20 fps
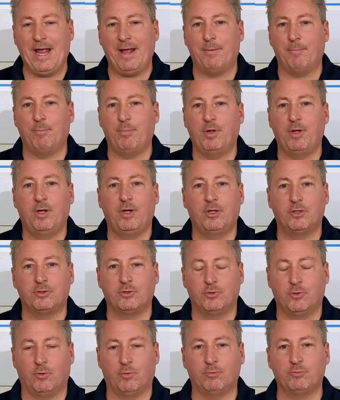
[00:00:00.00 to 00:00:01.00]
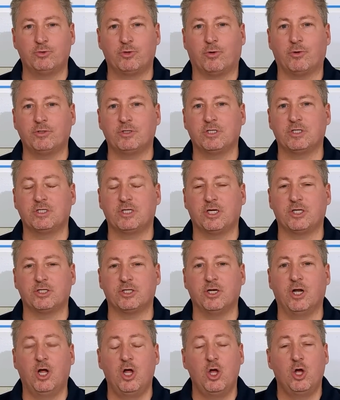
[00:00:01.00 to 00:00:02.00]
amp home charging
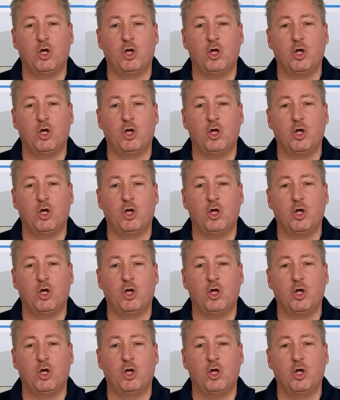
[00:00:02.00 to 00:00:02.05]
station.